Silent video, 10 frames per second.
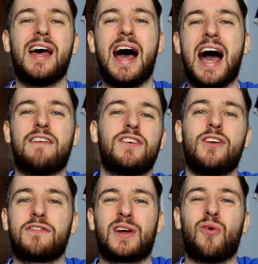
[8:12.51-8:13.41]
have
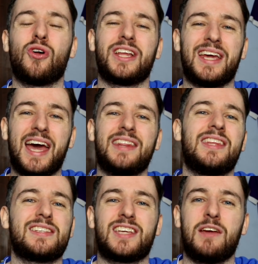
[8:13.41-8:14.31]
enough quality in
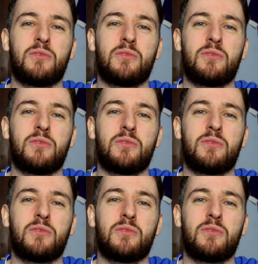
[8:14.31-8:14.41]
this game.